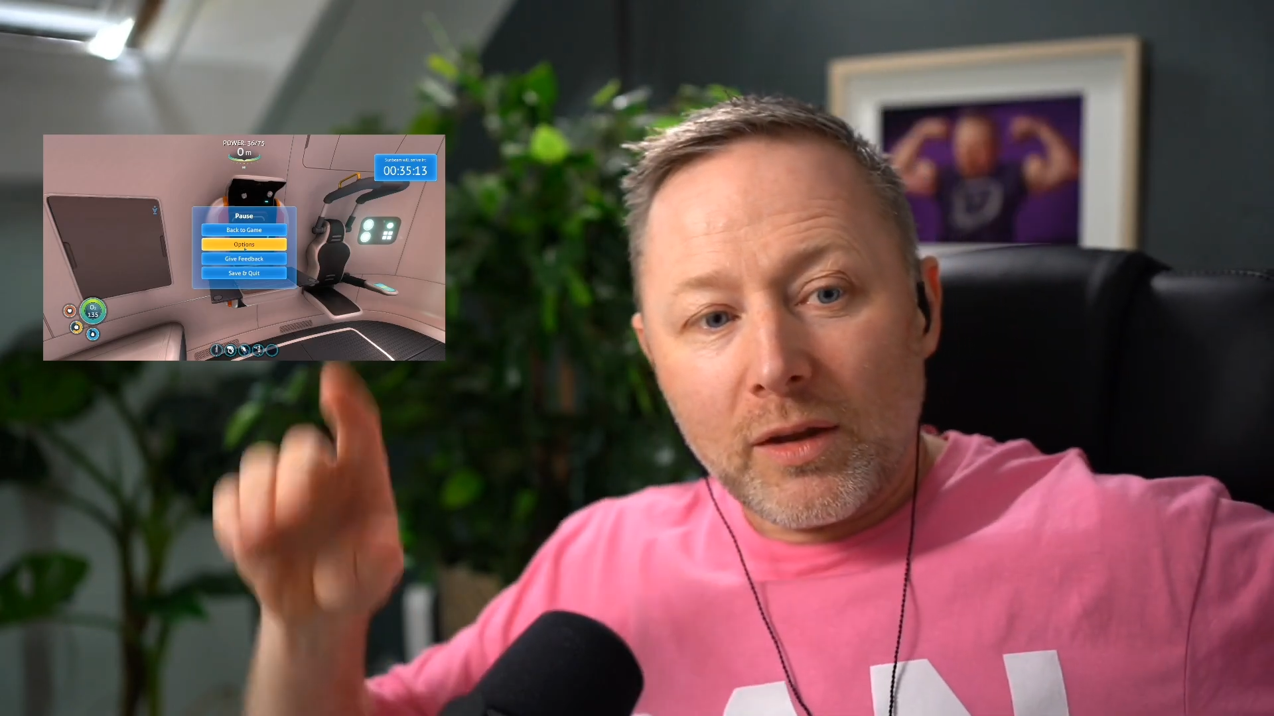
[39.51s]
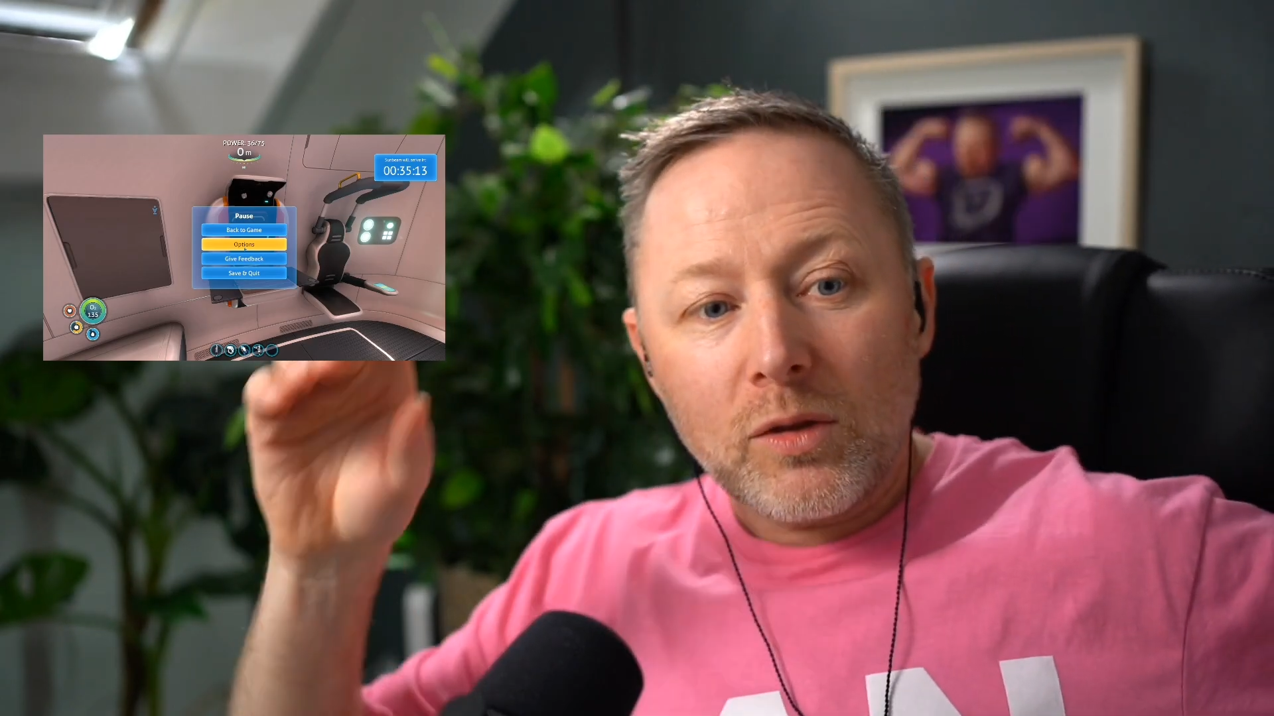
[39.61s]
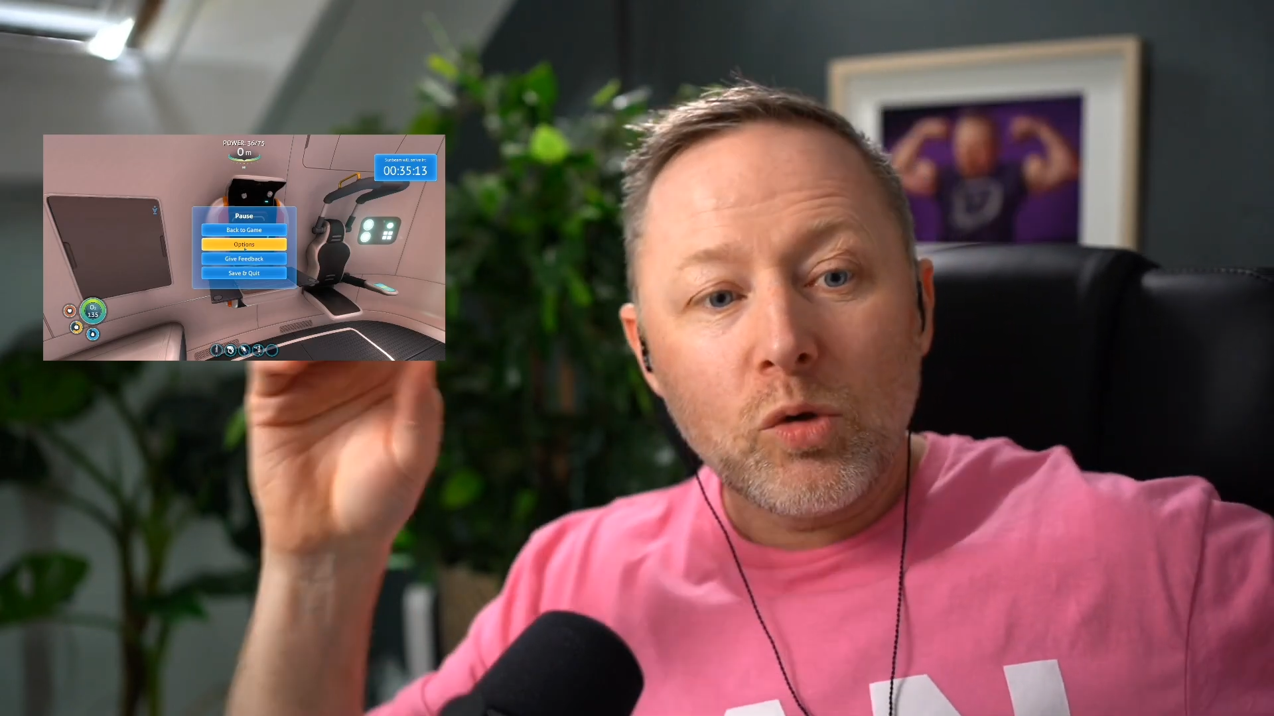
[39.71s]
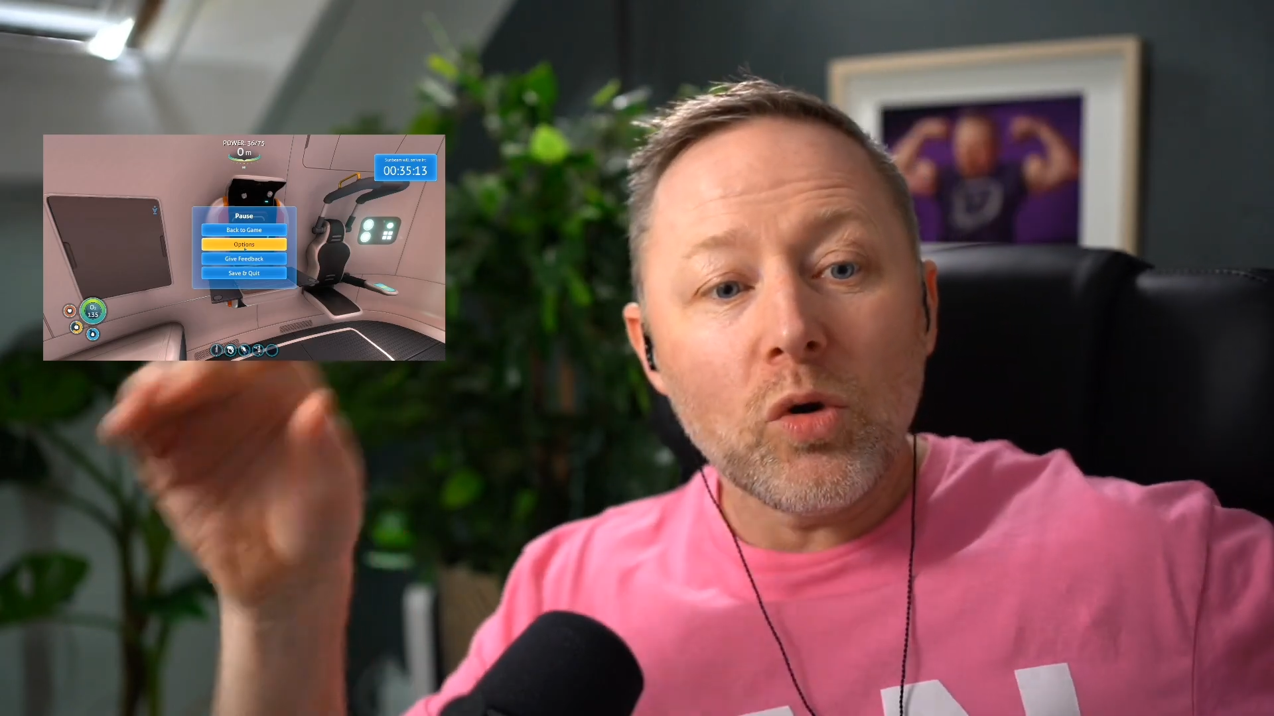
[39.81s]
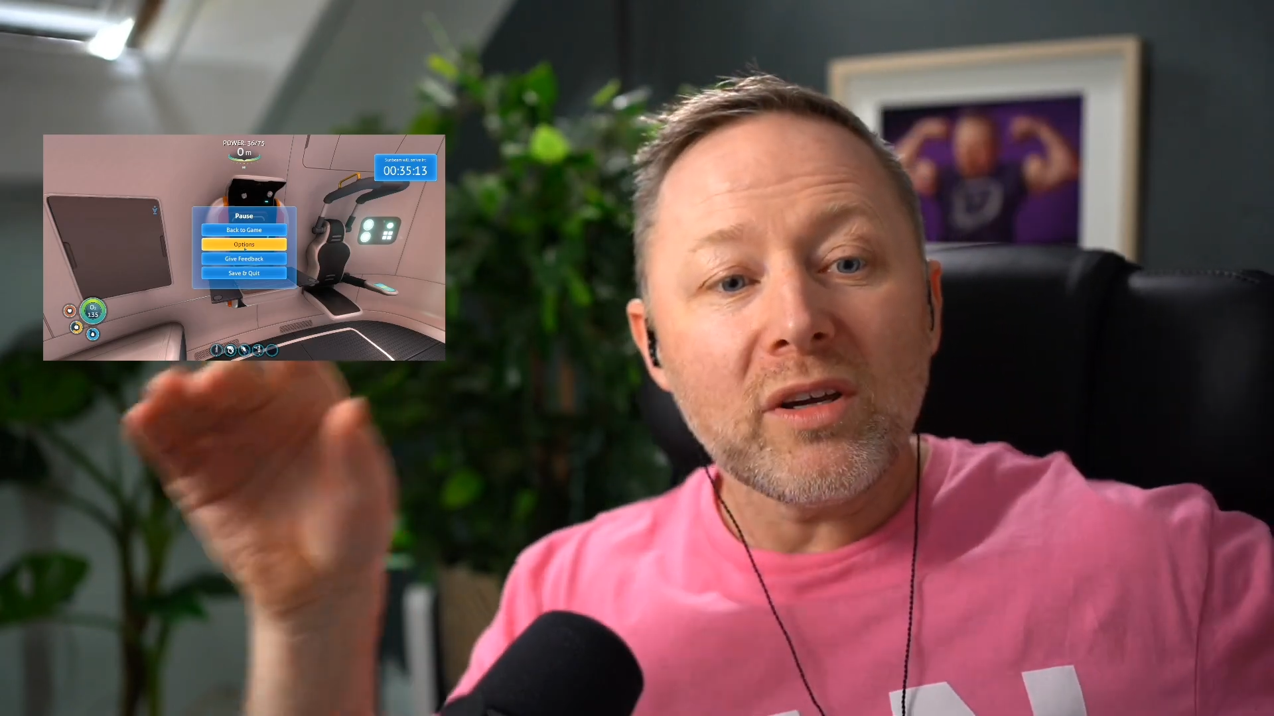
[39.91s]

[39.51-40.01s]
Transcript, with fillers: no